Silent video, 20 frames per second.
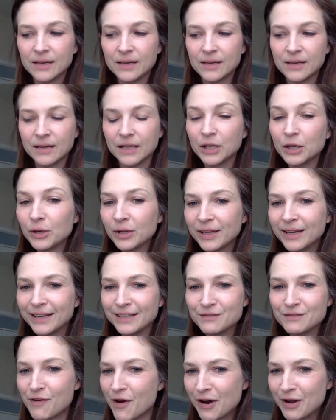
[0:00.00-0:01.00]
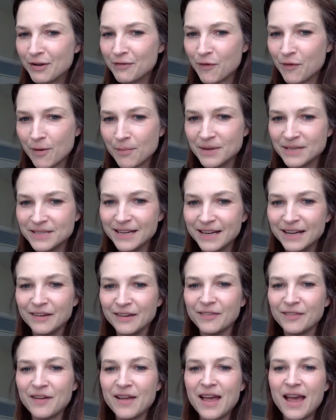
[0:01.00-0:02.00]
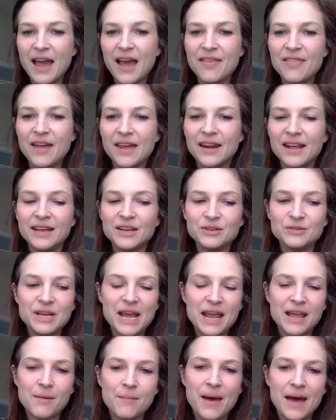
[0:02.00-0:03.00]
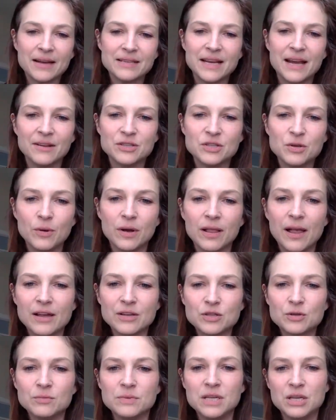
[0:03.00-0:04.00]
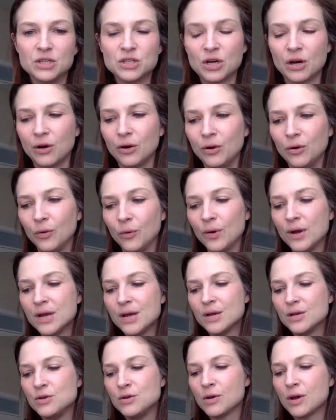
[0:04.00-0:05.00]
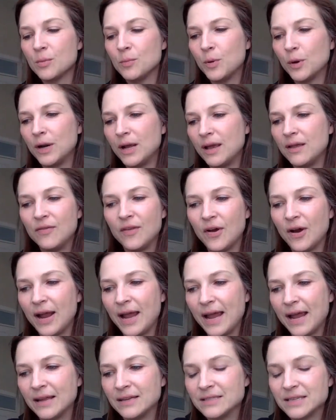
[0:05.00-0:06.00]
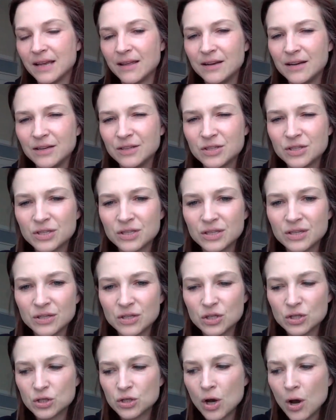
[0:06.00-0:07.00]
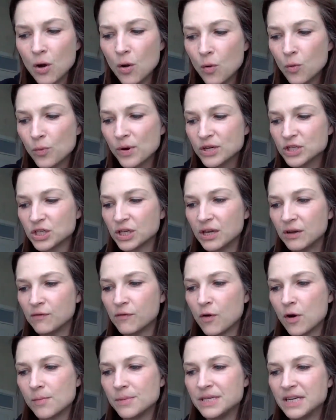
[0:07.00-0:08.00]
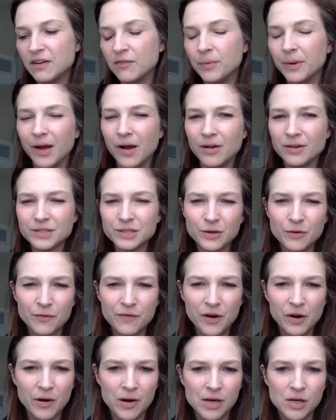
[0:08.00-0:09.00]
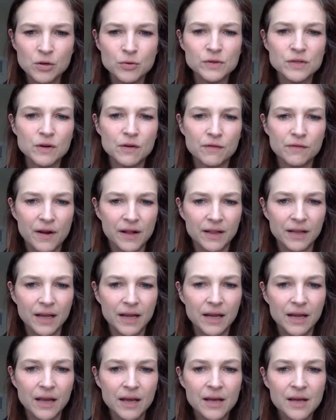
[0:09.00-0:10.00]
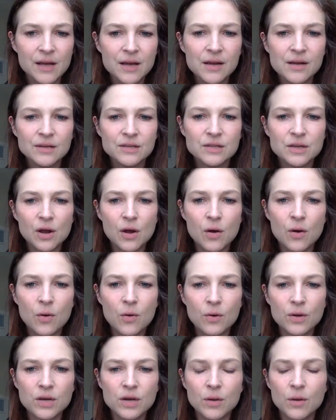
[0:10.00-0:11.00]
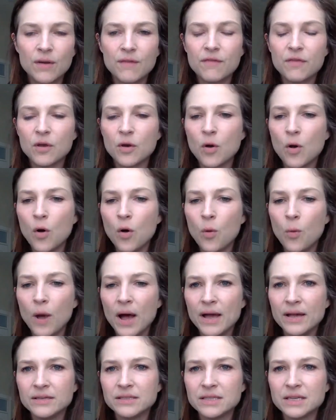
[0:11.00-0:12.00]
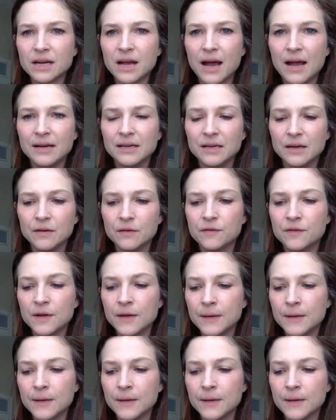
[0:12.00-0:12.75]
clearly it's very informative. And then you take it back down to a classroom teacher who you can put it in their hands, and it's so richly informative, but also very user friendly. So, if the goal was to kind of